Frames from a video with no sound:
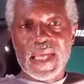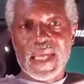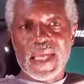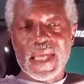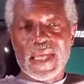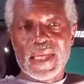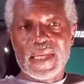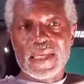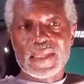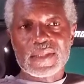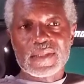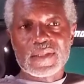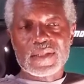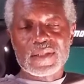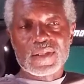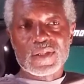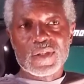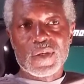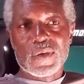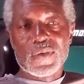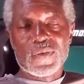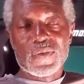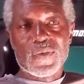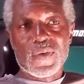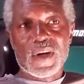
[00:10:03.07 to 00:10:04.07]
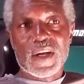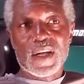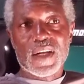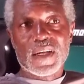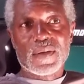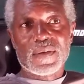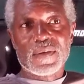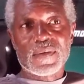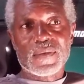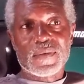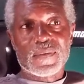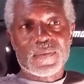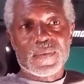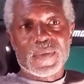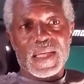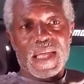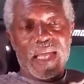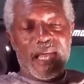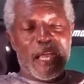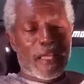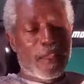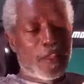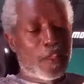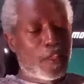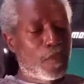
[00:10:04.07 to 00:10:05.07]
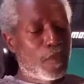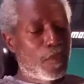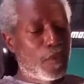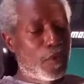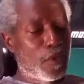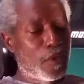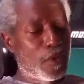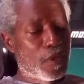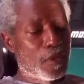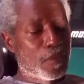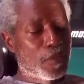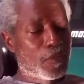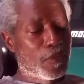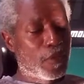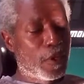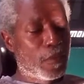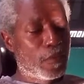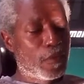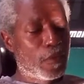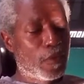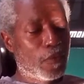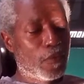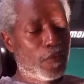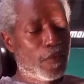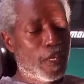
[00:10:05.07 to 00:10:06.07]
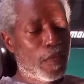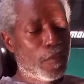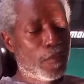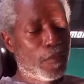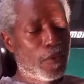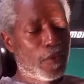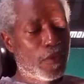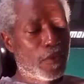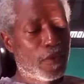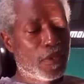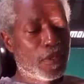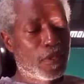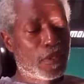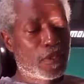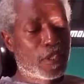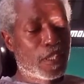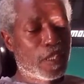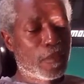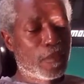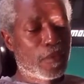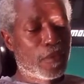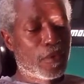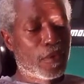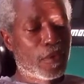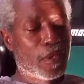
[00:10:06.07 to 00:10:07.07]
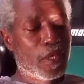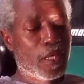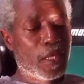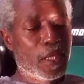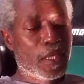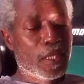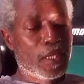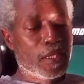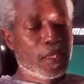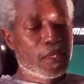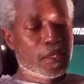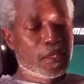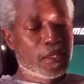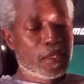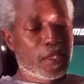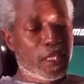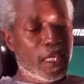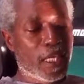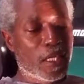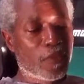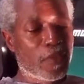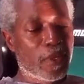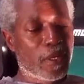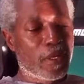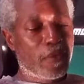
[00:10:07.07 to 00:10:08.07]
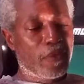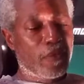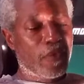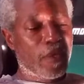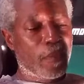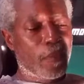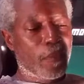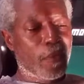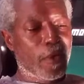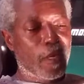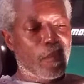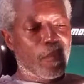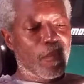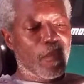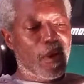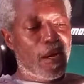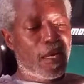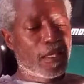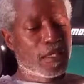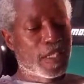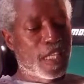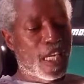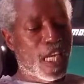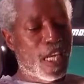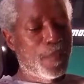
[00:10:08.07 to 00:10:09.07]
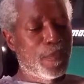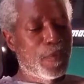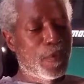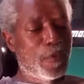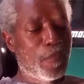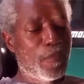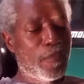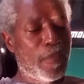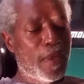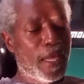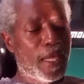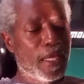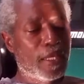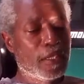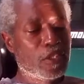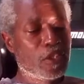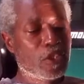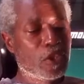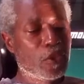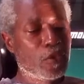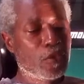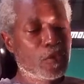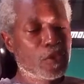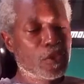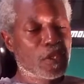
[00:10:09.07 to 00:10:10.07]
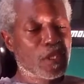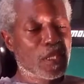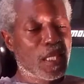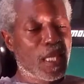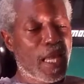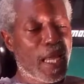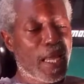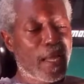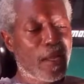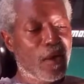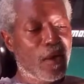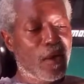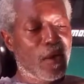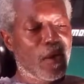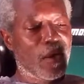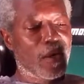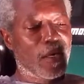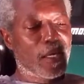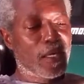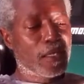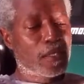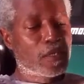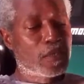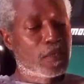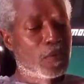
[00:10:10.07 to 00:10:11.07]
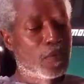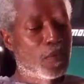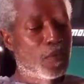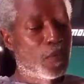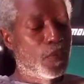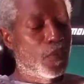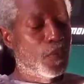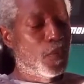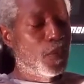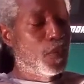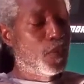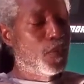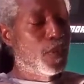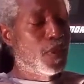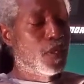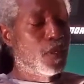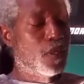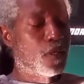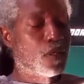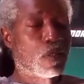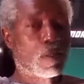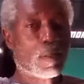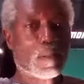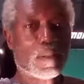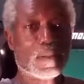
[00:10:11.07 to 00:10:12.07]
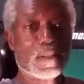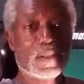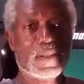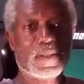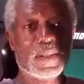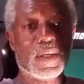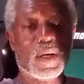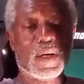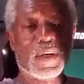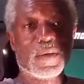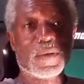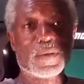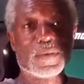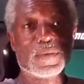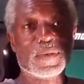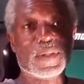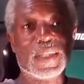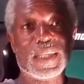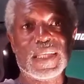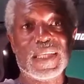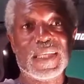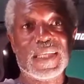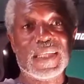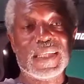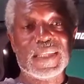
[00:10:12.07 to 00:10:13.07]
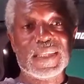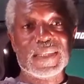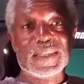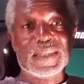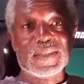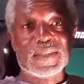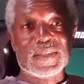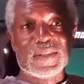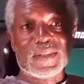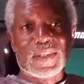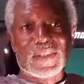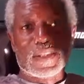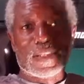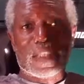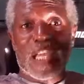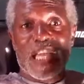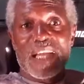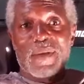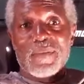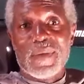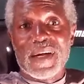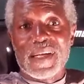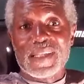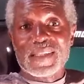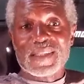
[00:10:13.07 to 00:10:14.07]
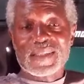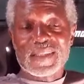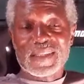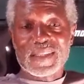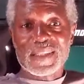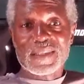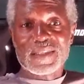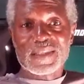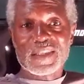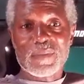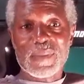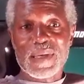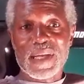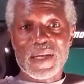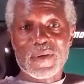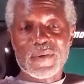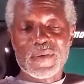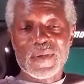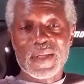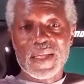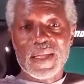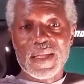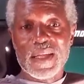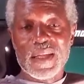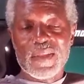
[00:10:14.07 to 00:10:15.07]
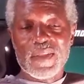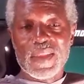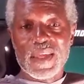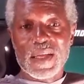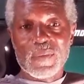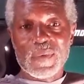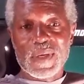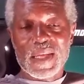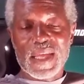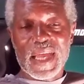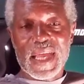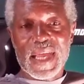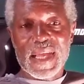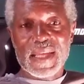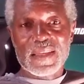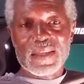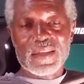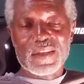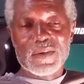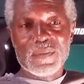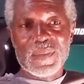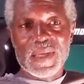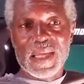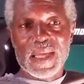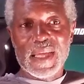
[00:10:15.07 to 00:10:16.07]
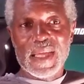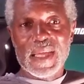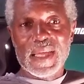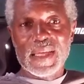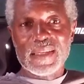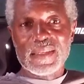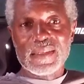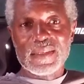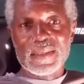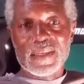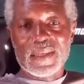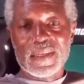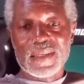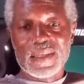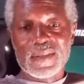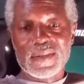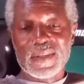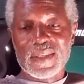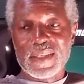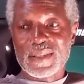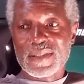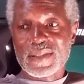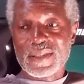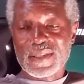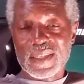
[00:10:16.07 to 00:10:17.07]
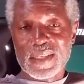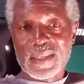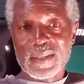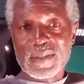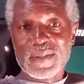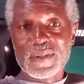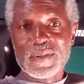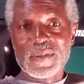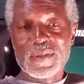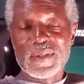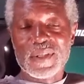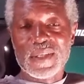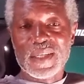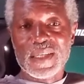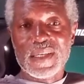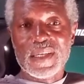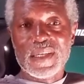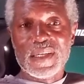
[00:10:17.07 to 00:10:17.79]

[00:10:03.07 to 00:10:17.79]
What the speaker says: And so far, we had them worn from November, December, January, February, March, April, May, June, July, August. Well, we're going on total 10 months just about that we had them, and they're still